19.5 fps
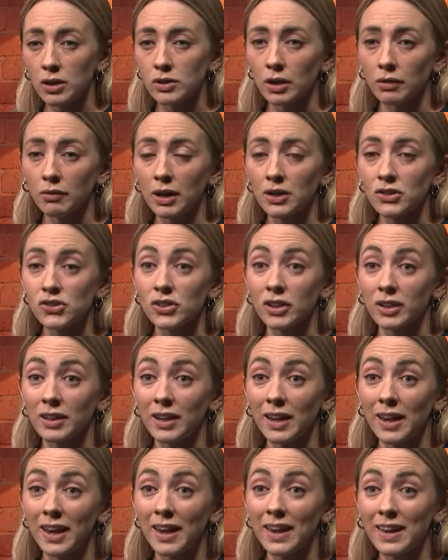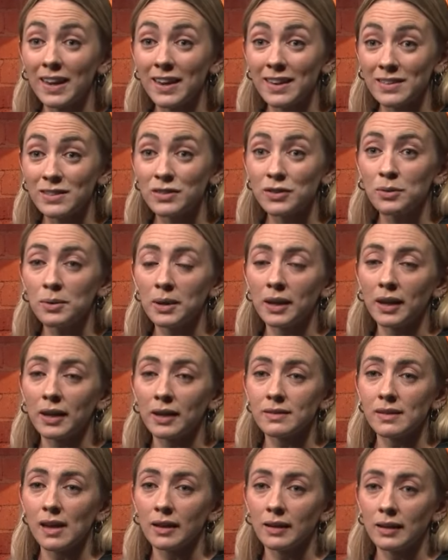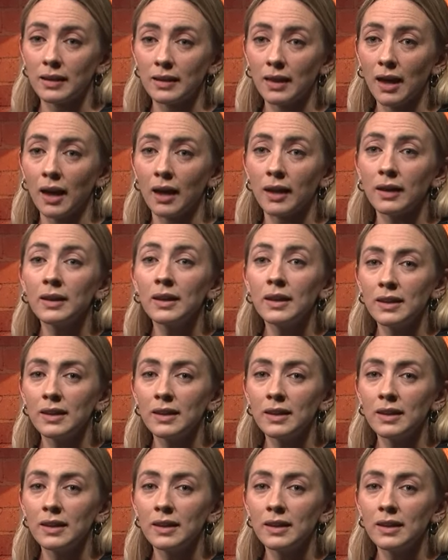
direction is doing exactly that.